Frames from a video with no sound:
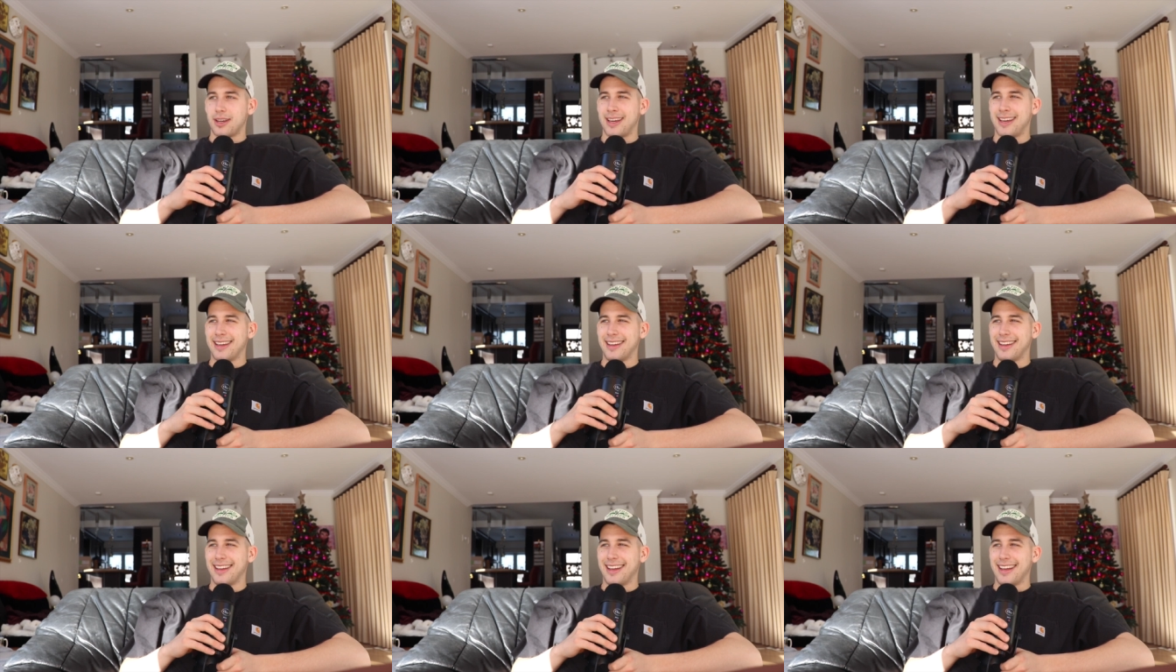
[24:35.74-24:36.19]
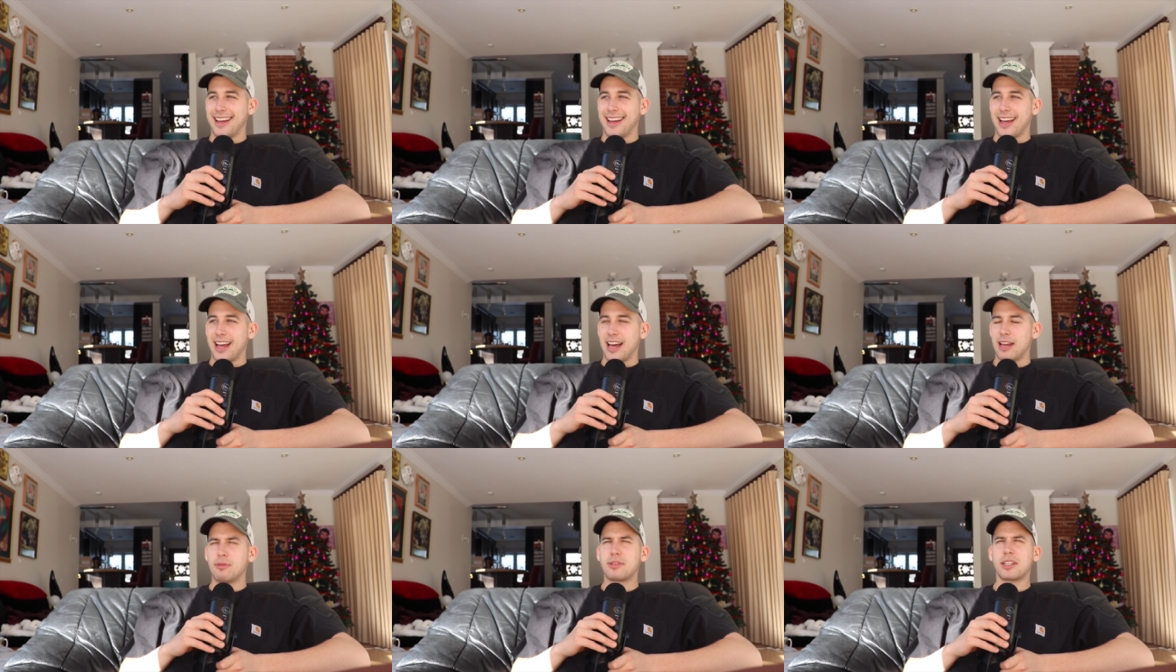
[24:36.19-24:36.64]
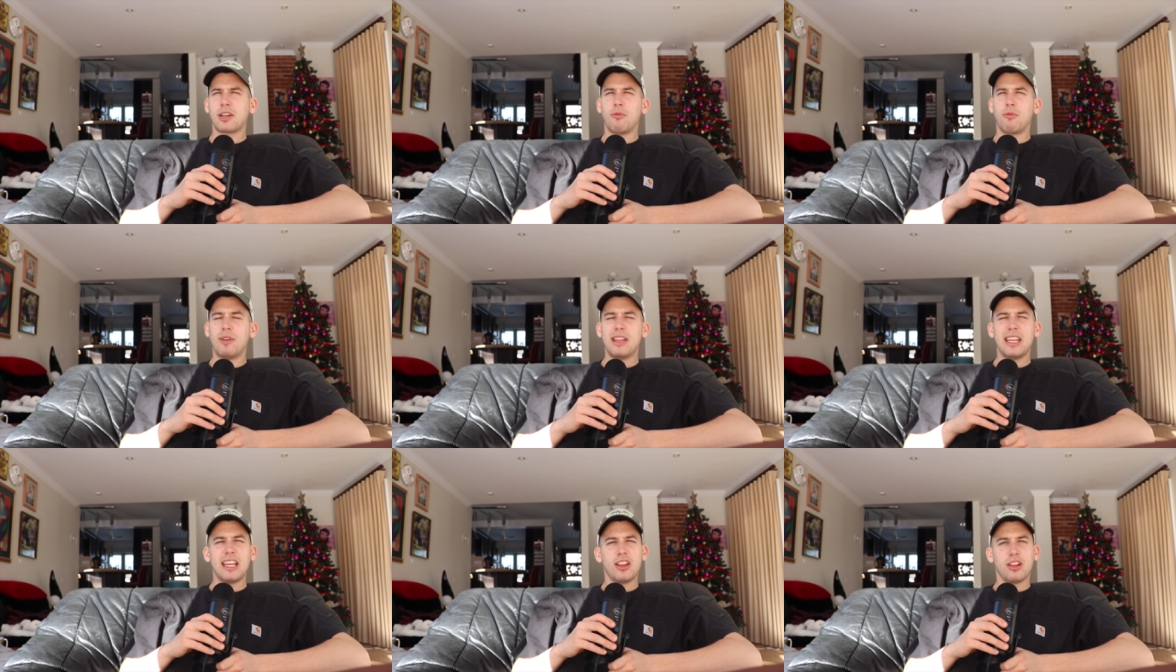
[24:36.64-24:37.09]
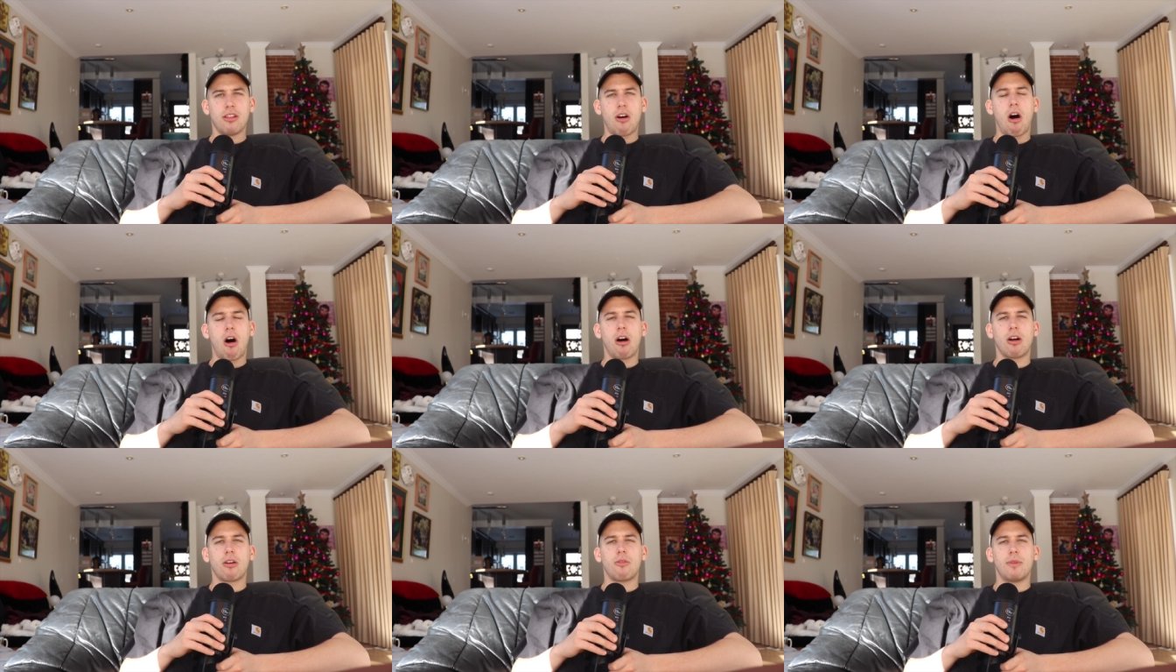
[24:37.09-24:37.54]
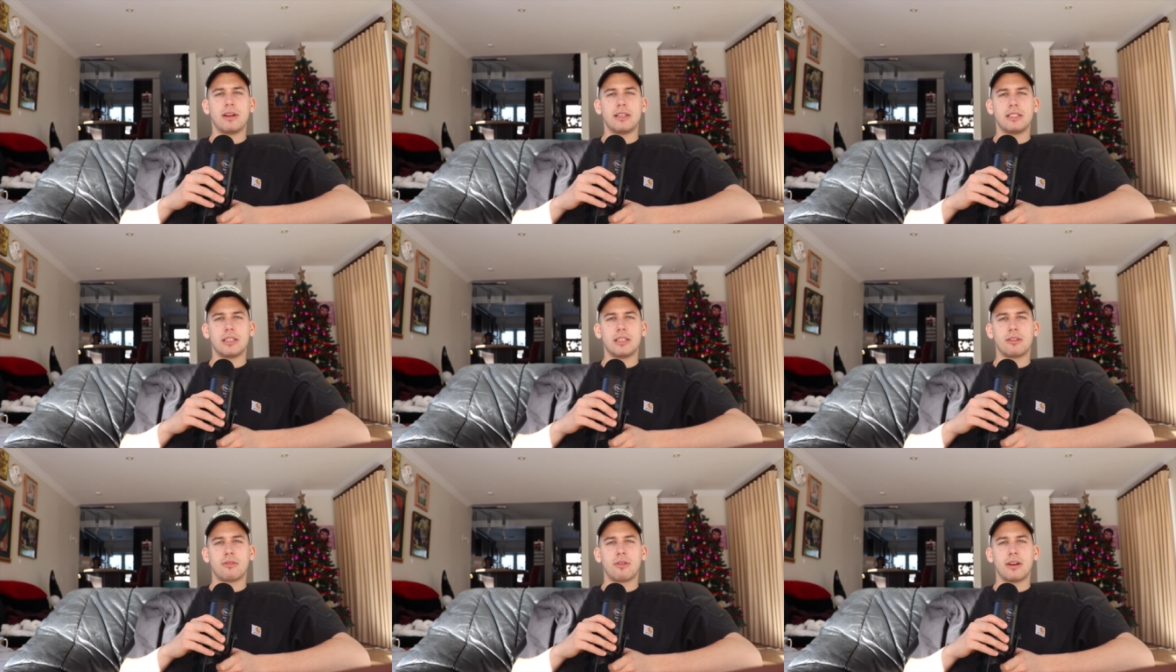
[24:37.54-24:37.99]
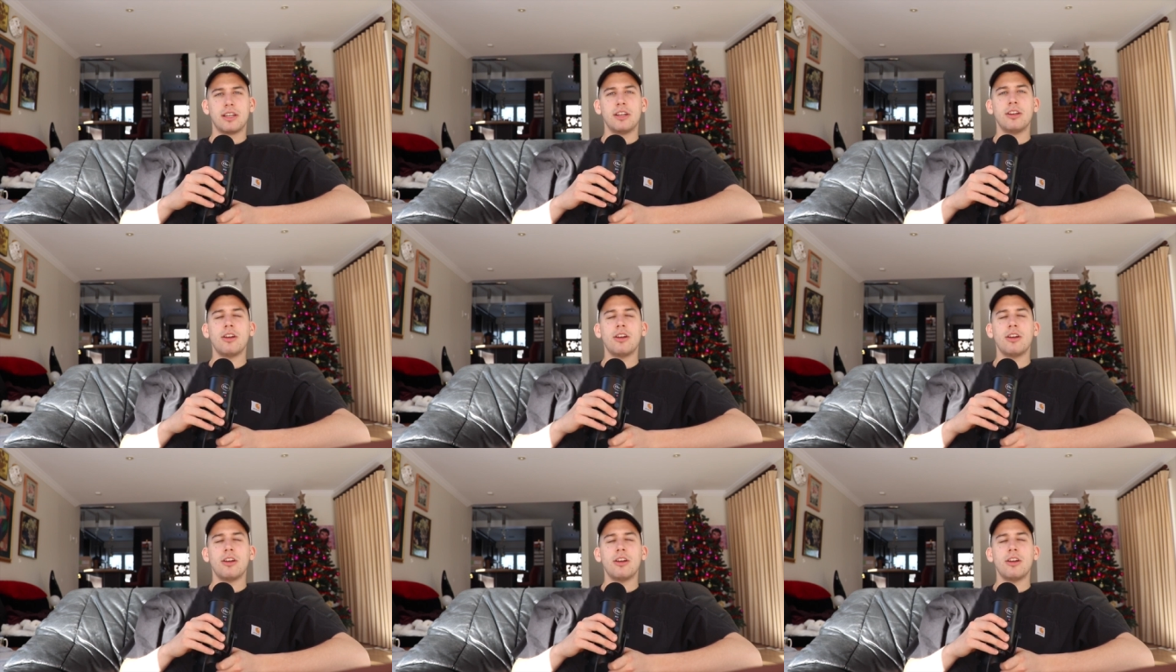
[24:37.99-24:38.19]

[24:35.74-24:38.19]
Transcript: and it was like a really long-winded question.